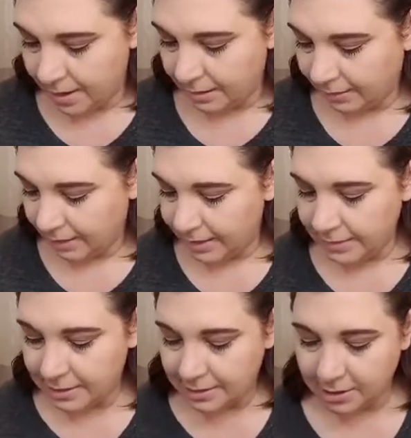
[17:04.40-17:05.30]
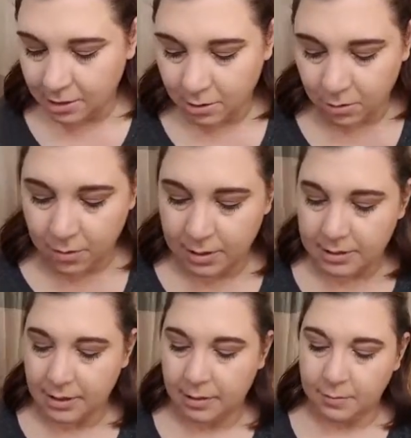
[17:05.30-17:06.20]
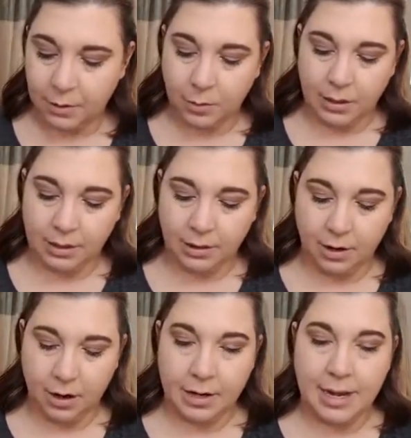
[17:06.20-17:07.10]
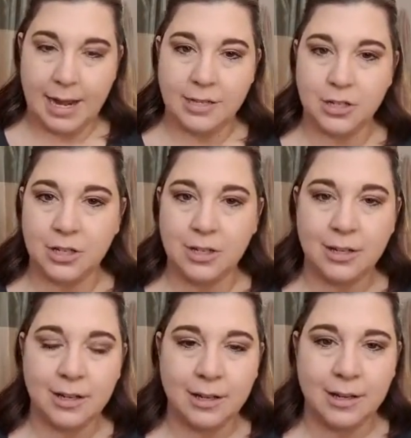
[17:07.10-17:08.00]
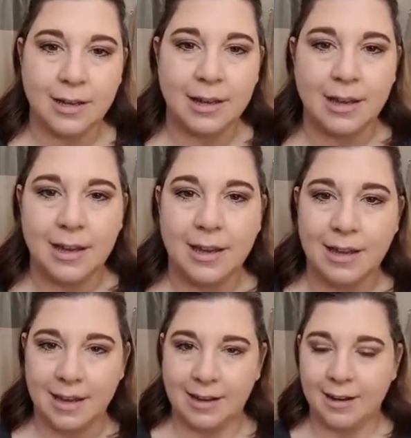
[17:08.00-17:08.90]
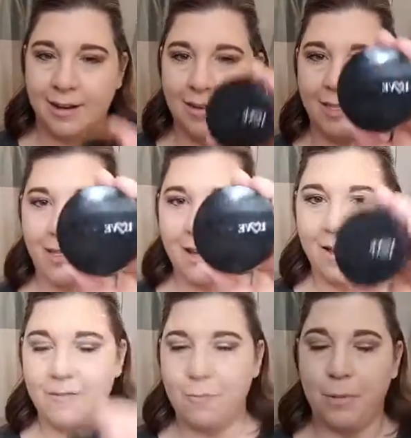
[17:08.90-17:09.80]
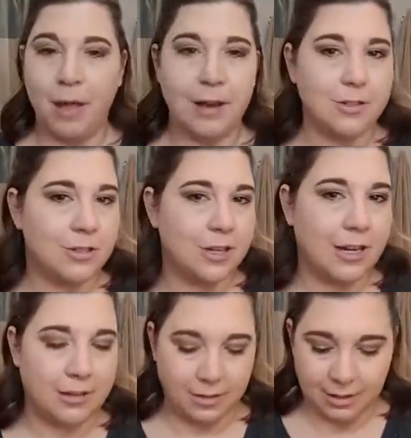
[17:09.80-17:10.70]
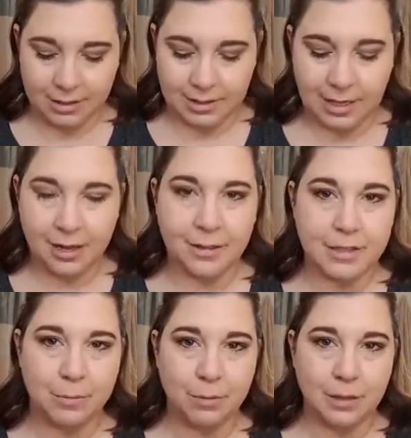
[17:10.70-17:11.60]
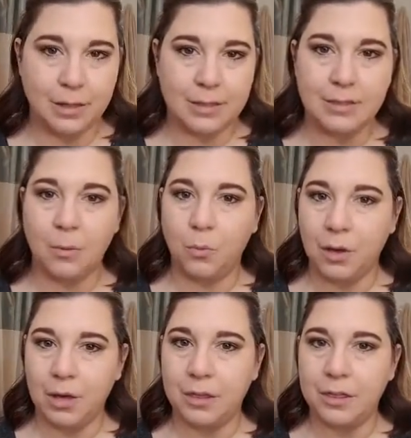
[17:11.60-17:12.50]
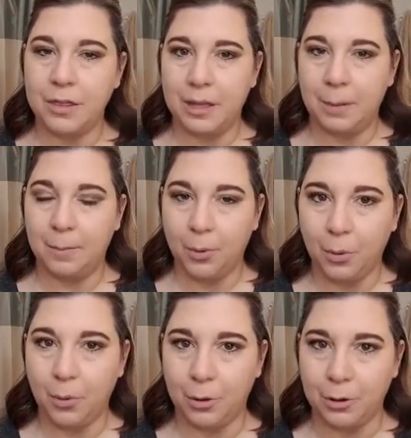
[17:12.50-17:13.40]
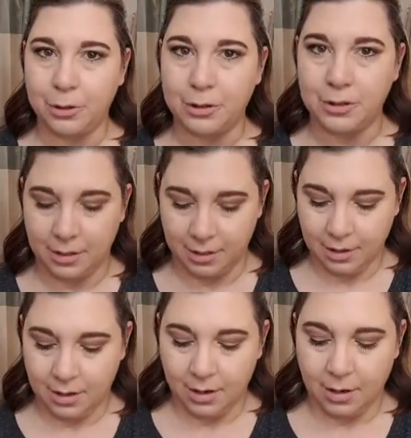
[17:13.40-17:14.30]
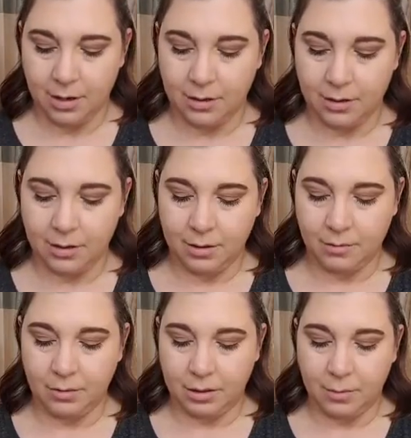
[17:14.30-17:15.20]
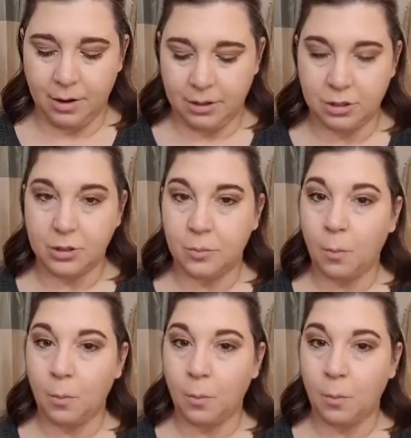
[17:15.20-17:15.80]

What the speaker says: Let's do some Queen Carnation in our Love blush. And let's see how this blends with the pores with the brush.